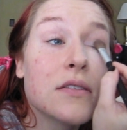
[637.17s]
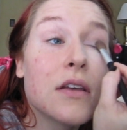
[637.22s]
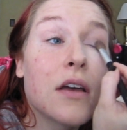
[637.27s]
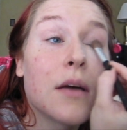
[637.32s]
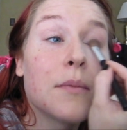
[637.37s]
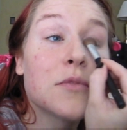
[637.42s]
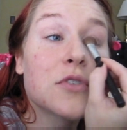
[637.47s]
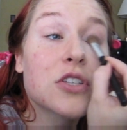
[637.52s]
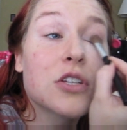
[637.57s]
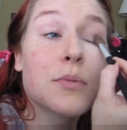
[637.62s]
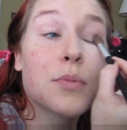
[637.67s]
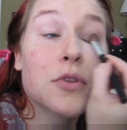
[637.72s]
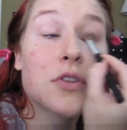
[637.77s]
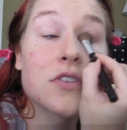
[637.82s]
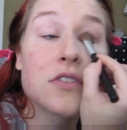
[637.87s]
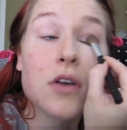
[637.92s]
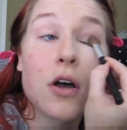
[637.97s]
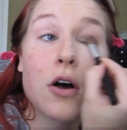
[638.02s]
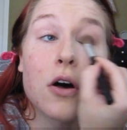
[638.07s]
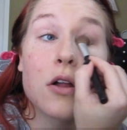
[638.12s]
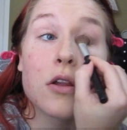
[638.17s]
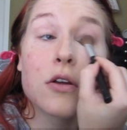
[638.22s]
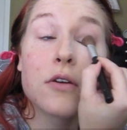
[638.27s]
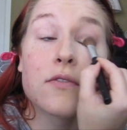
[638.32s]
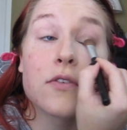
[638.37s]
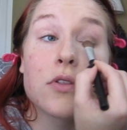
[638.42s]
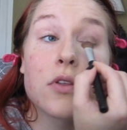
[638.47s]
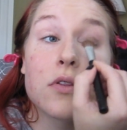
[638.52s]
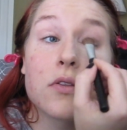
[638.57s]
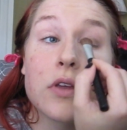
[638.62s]
I'm just gonna put this all
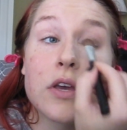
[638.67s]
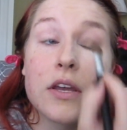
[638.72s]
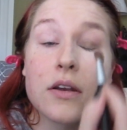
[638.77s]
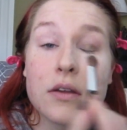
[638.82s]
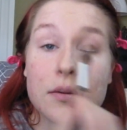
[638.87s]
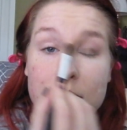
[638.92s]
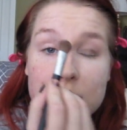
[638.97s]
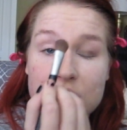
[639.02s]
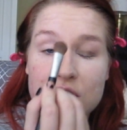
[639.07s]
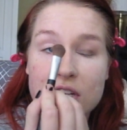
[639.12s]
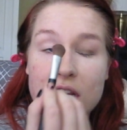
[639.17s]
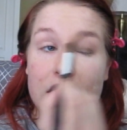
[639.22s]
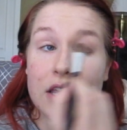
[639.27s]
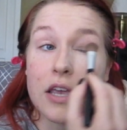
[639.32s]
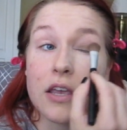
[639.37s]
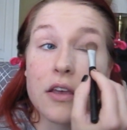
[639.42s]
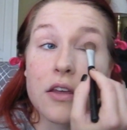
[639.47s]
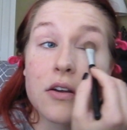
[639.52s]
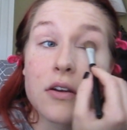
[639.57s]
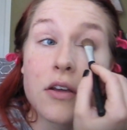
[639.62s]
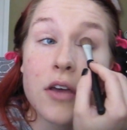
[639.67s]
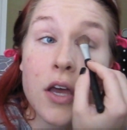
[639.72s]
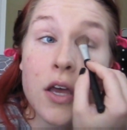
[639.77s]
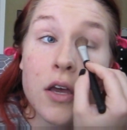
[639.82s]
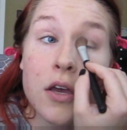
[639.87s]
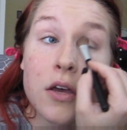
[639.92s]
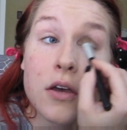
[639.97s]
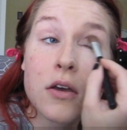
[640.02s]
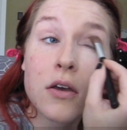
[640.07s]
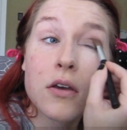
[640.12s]
over the lid. I'm just taking
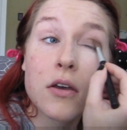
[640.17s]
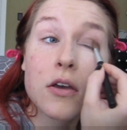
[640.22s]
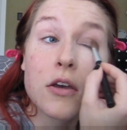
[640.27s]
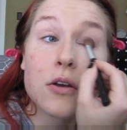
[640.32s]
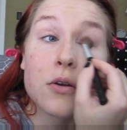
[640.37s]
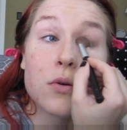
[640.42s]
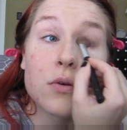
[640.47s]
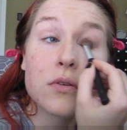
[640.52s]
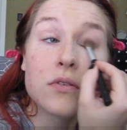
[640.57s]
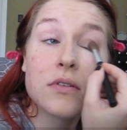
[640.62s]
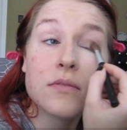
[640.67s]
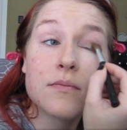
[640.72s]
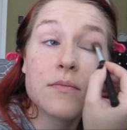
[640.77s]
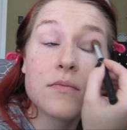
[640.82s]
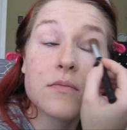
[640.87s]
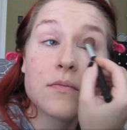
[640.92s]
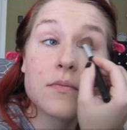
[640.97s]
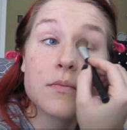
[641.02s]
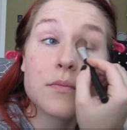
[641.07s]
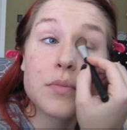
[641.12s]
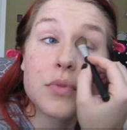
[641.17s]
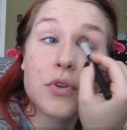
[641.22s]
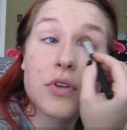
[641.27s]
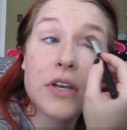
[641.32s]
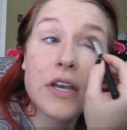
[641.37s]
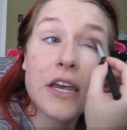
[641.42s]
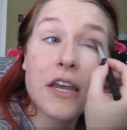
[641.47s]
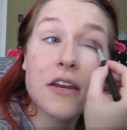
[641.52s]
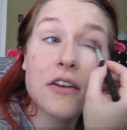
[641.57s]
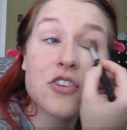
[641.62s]
an old
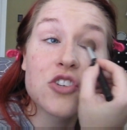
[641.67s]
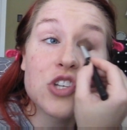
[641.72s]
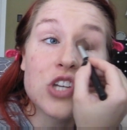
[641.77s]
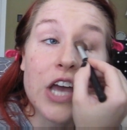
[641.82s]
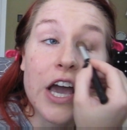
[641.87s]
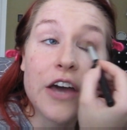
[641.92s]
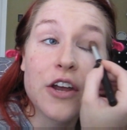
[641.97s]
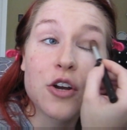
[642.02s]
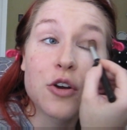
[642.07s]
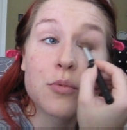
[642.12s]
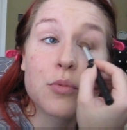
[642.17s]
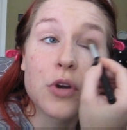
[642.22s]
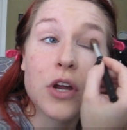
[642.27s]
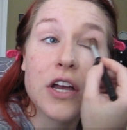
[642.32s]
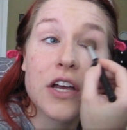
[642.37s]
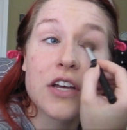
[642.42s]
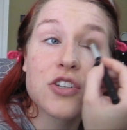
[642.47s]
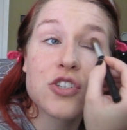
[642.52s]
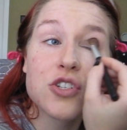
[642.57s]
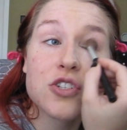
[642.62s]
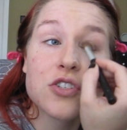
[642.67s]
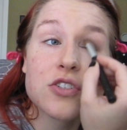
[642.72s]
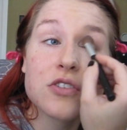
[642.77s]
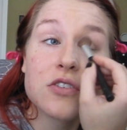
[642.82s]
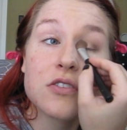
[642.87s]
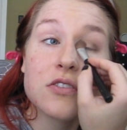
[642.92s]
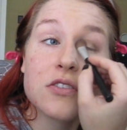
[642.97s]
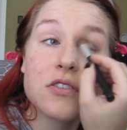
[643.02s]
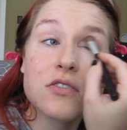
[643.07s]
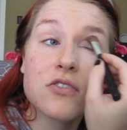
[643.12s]
plain shadow brush.
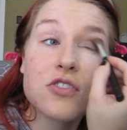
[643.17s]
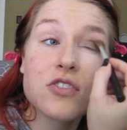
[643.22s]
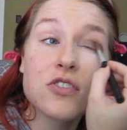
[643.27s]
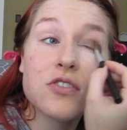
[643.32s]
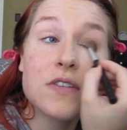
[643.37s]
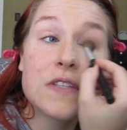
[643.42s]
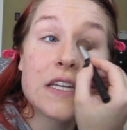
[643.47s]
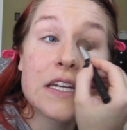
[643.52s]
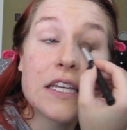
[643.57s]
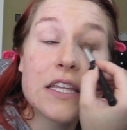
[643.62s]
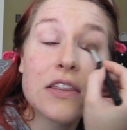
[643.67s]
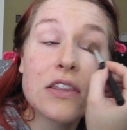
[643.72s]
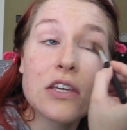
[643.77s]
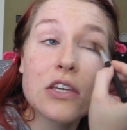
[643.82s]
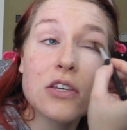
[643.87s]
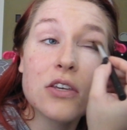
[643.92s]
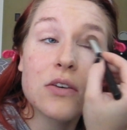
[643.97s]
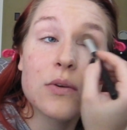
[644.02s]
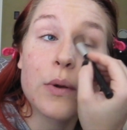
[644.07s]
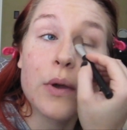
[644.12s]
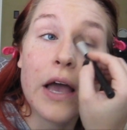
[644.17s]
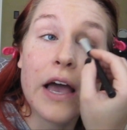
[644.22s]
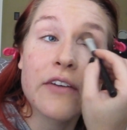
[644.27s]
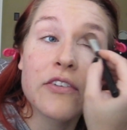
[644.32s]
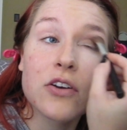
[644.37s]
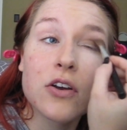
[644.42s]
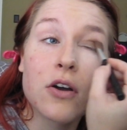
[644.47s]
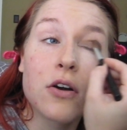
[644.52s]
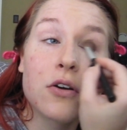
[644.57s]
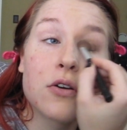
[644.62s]
Just use anything you have
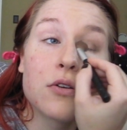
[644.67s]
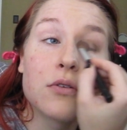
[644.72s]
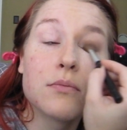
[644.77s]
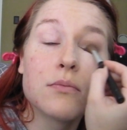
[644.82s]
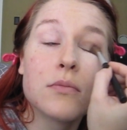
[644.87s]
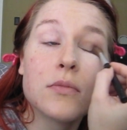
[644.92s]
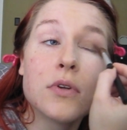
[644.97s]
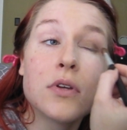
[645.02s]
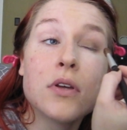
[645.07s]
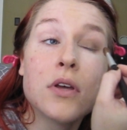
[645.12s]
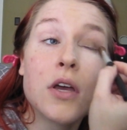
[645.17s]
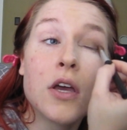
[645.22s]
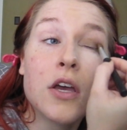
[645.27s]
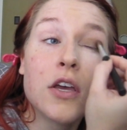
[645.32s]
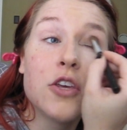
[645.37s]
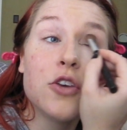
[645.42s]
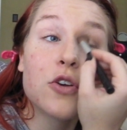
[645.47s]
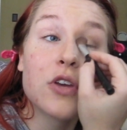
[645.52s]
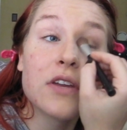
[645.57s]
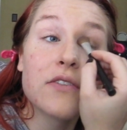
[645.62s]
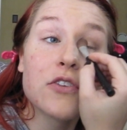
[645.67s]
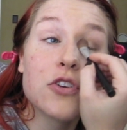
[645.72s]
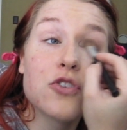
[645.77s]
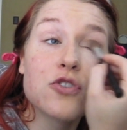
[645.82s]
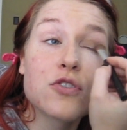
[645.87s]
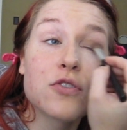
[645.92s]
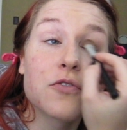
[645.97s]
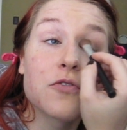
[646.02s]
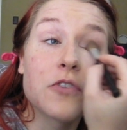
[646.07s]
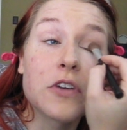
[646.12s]
at home. You could even
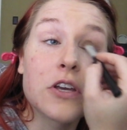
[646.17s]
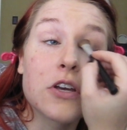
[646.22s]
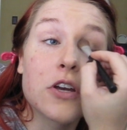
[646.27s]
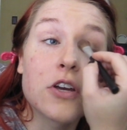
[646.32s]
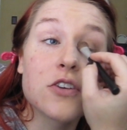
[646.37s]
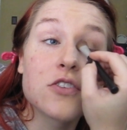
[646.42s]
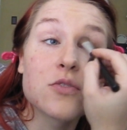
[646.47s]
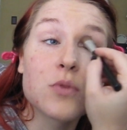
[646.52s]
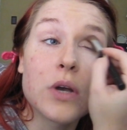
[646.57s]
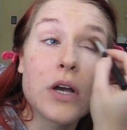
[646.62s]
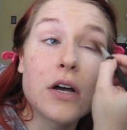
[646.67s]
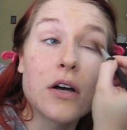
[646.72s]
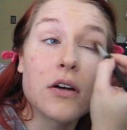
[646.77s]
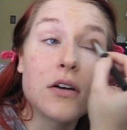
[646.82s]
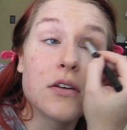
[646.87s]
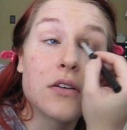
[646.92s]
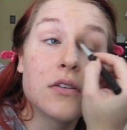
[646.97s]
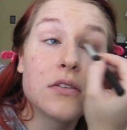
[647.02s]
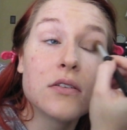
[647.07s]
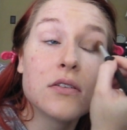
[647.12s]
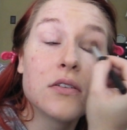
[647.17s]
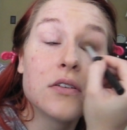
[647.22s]
use your finger as well.